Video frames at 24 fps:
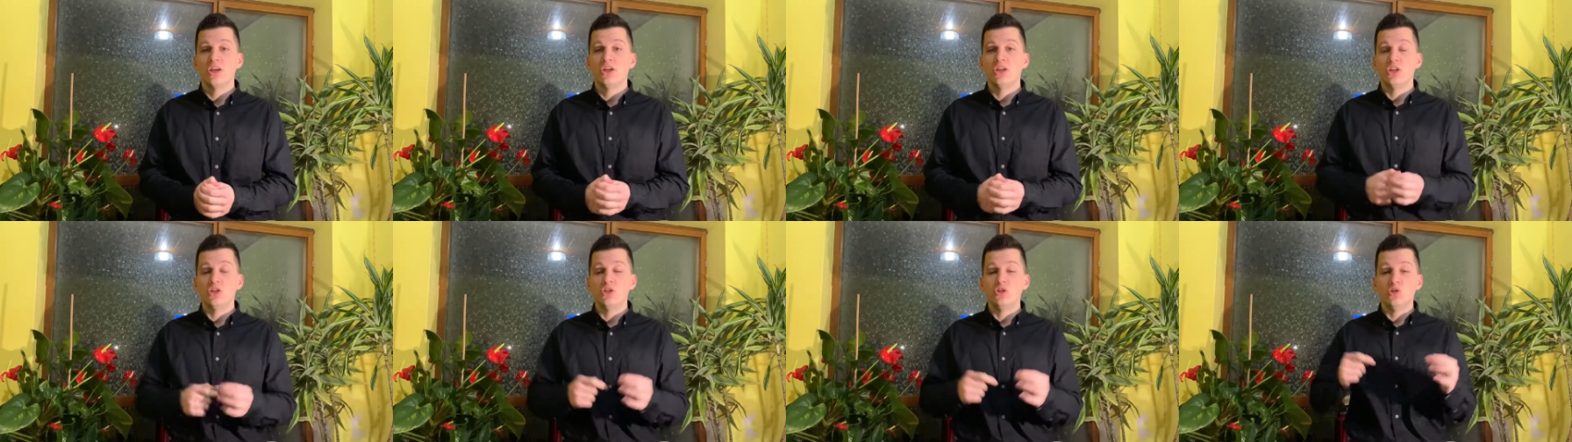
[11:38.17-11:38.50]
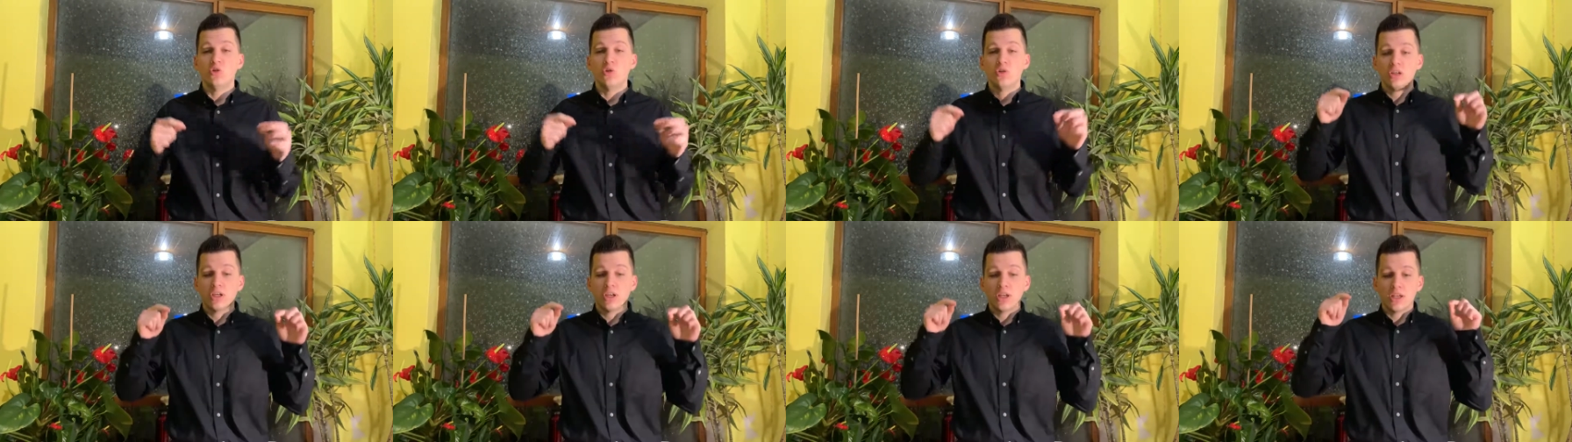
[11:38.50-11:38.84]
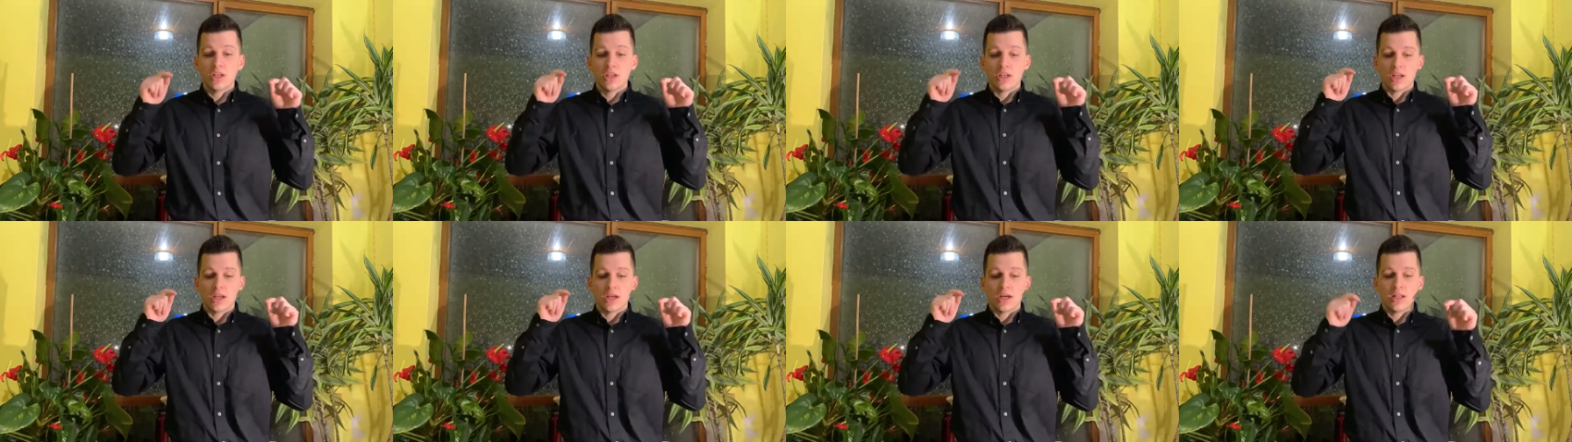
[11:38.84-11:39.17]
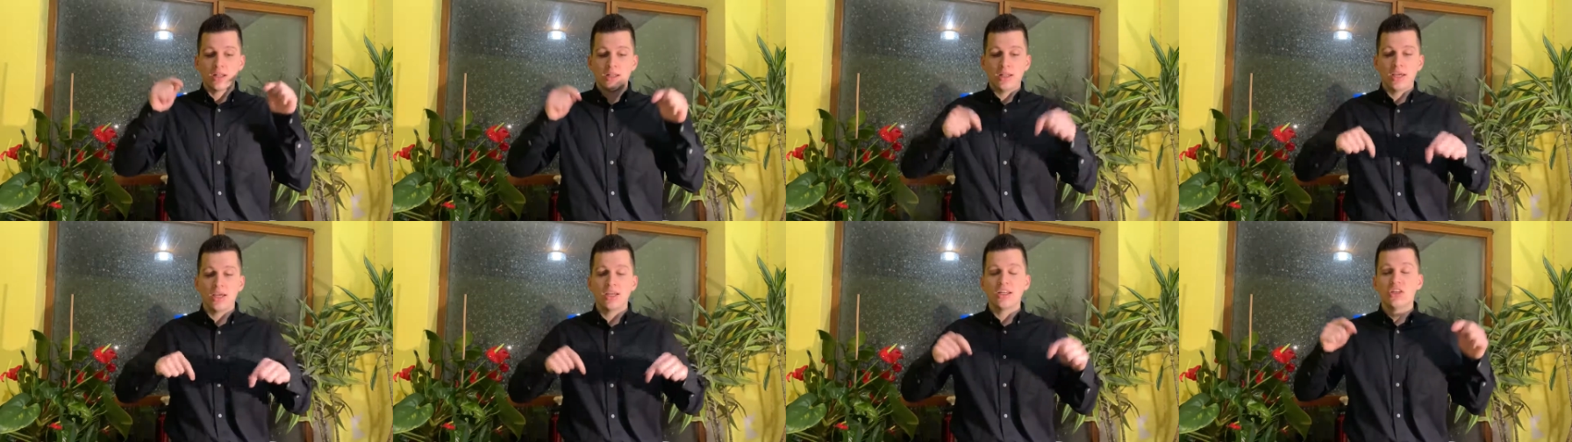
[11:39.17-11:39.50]
then you can
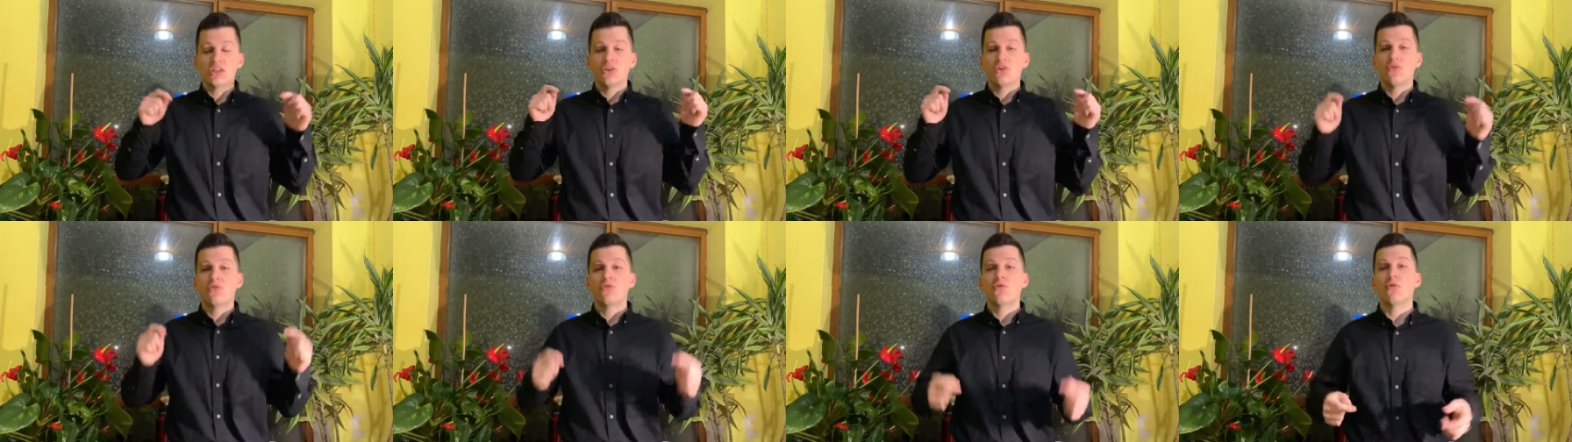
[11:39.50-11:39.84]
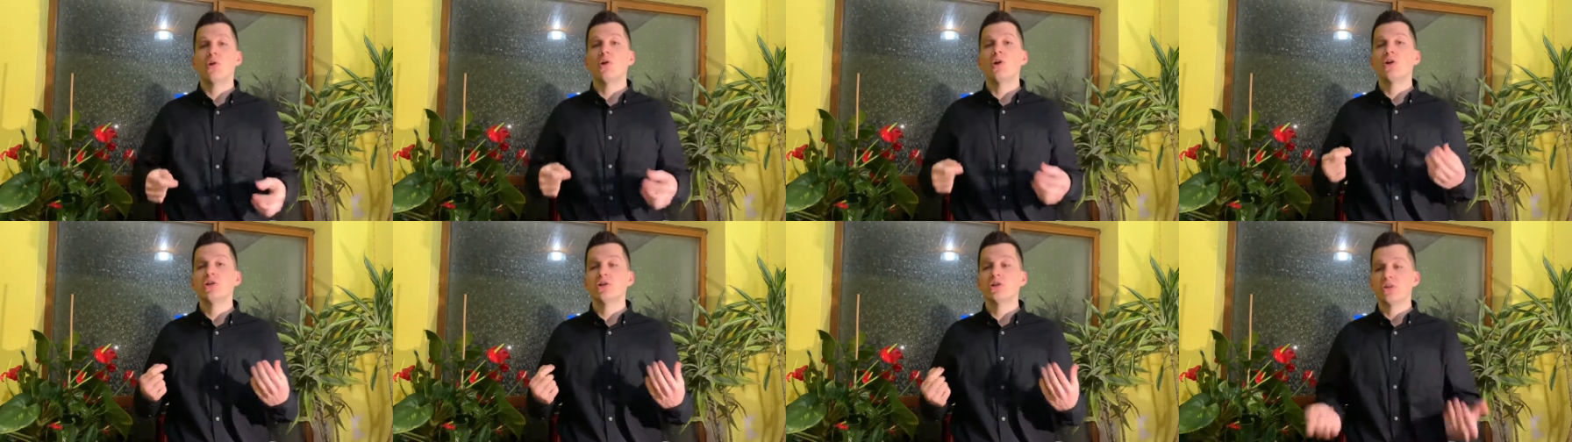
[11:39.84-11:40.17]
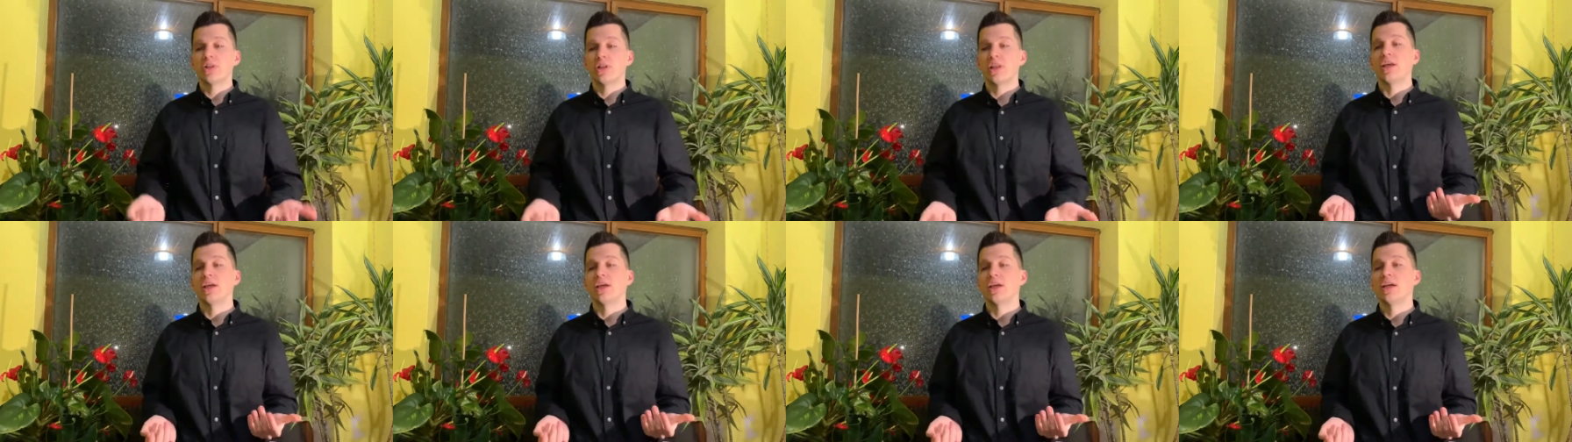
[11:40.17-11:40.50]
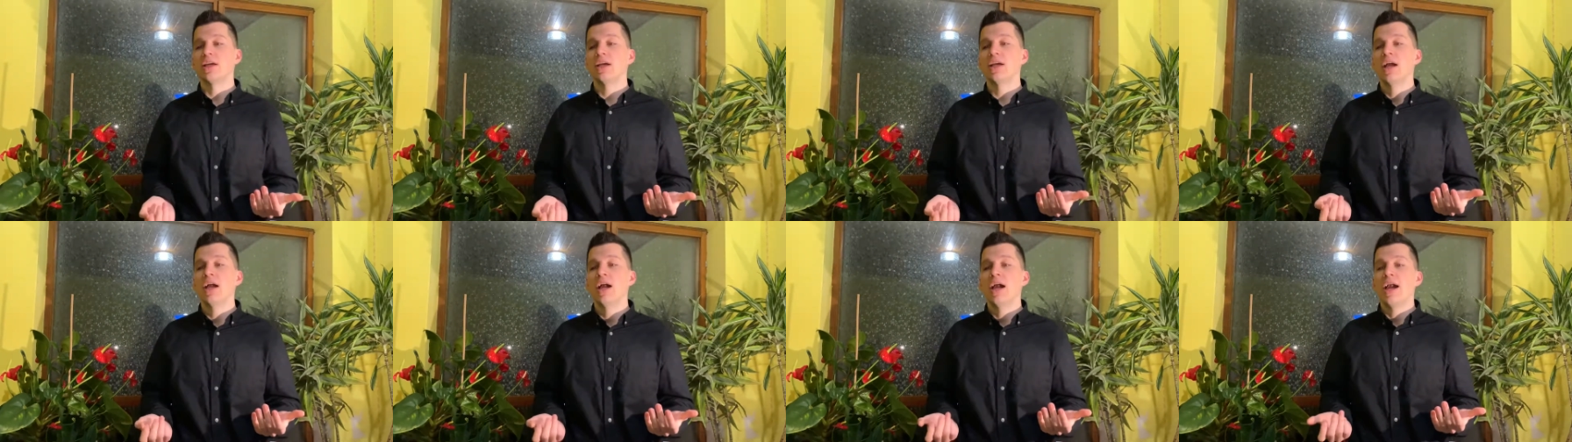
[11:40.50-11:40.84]
click the first link